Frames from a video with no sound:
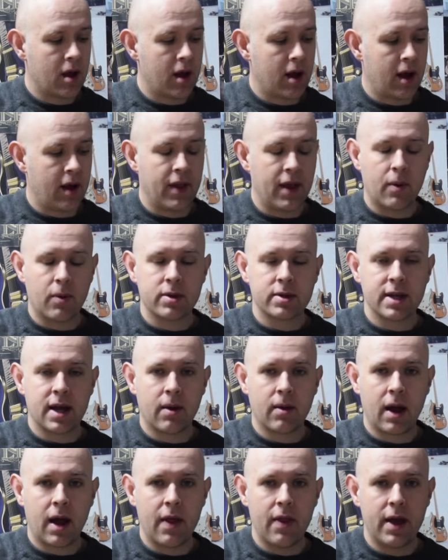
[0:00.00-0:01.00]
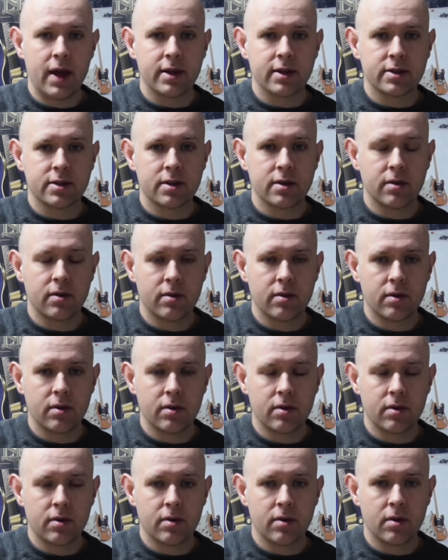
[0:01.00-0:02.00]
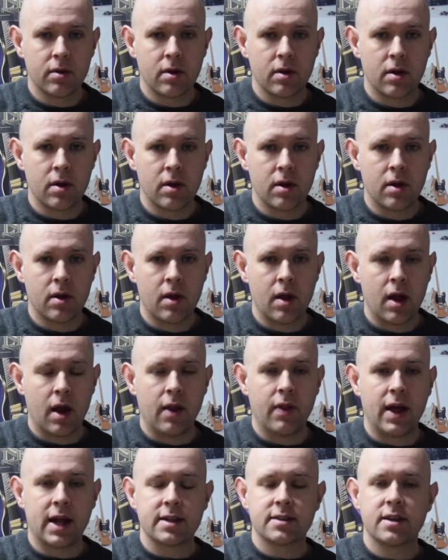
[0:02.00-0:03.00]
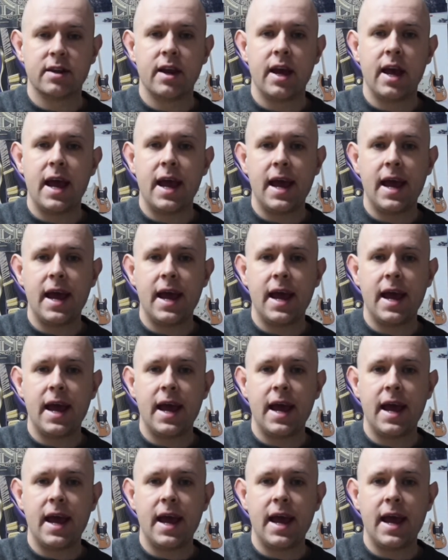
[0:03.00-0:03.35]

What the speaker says: and that would sound like this. And that's an